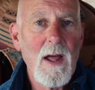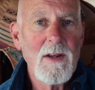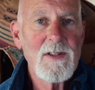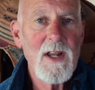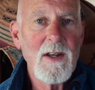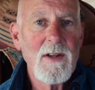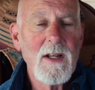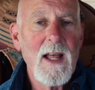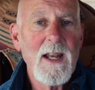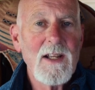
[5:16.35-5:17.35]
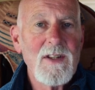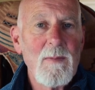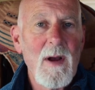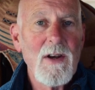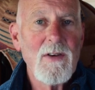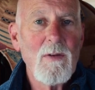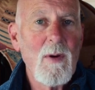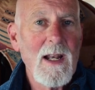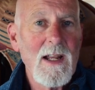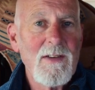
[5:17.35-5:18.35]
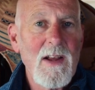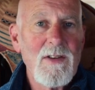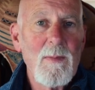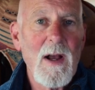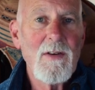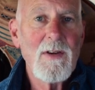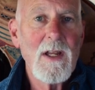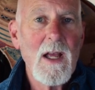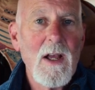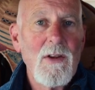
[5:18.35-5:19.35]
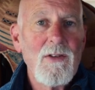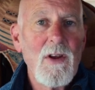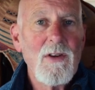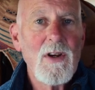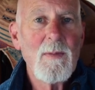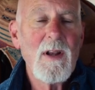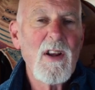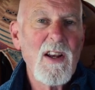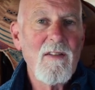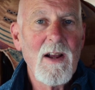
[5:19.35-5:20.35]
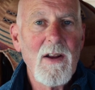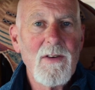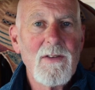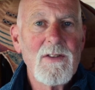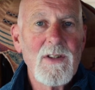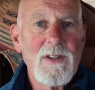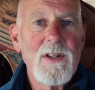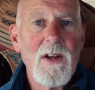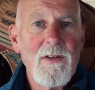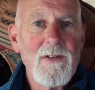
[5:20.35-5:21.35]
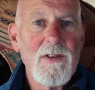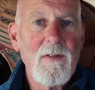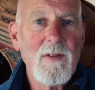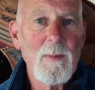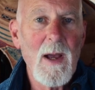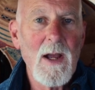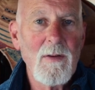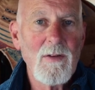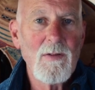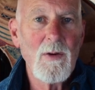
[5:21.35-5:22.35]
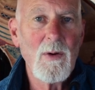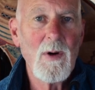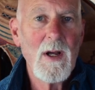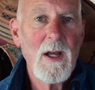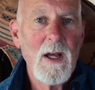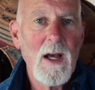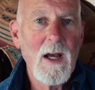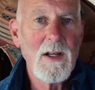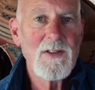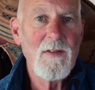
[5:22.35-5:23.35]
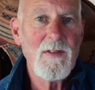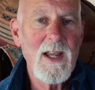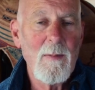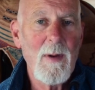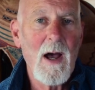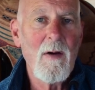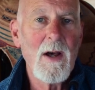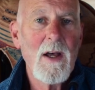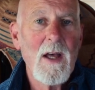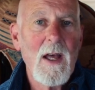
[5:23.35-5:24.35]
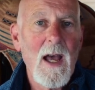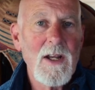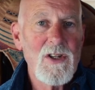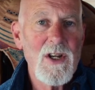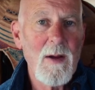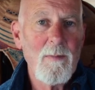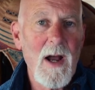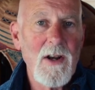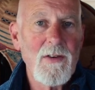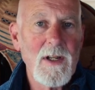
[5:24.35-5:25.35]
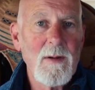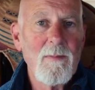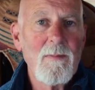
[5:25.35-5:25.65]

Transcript: a standard lead-acid battery, wet lead-acid battery, so you're going to be looking around £160–£170 for a 70 amp hour AGM battery.